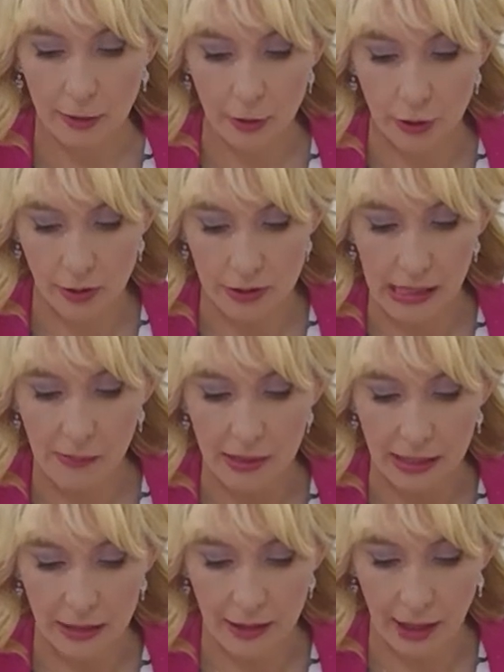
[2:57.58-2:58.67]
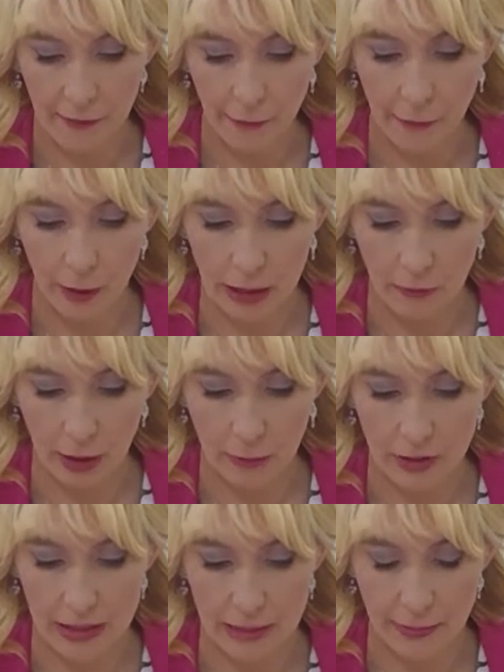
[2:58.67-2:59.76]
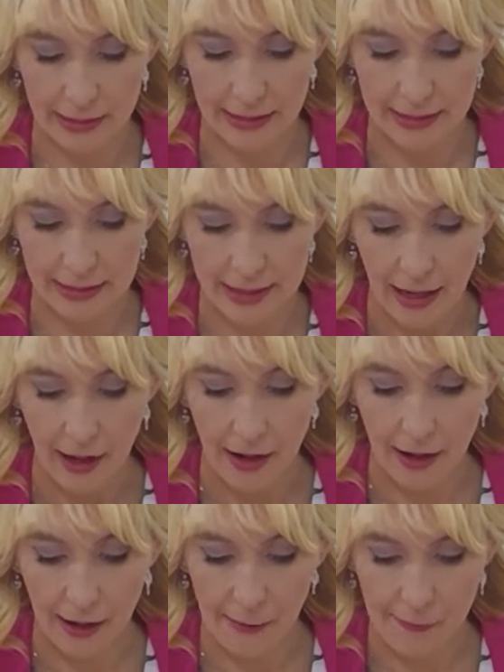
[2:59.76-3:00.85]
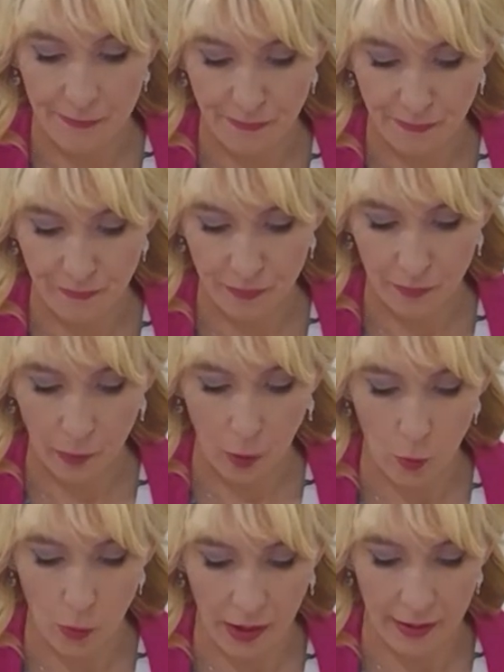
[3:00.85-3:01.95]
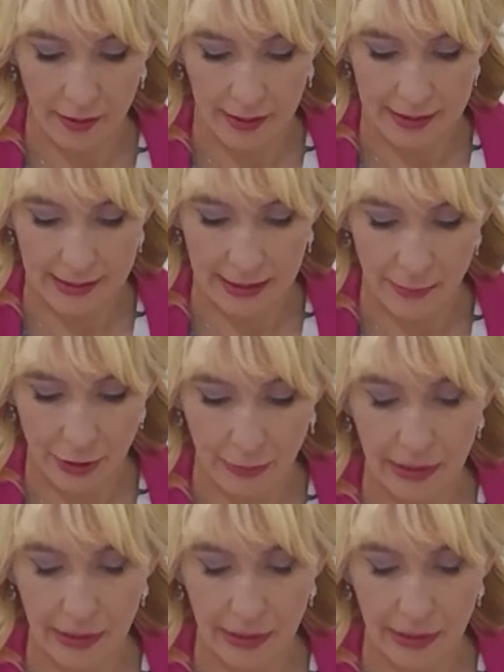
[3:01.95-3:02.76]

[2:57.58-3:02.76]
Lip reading: new news coming in there for anyone with siblings, where it's going to bring